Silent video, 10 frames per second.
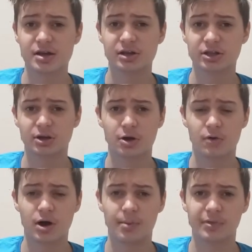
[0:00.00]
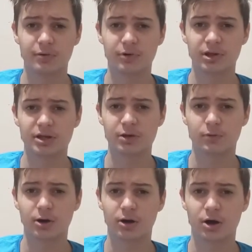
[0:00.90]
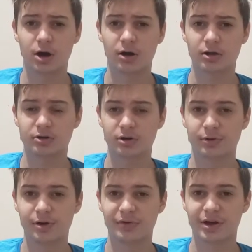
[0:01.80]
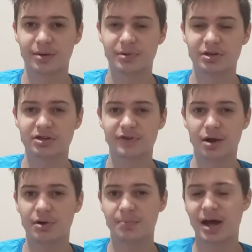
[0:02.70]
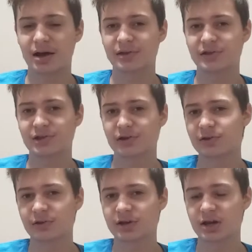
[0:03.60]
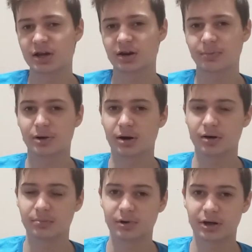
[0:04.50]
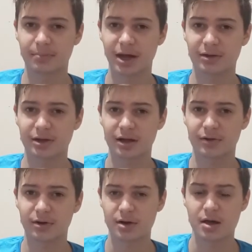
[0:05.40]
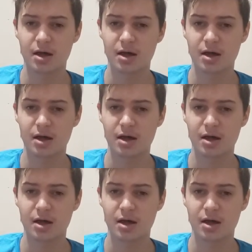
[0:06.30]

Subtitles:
So they really did work hard. It took a long time because of how compact this is and taking it apart and putting it back together.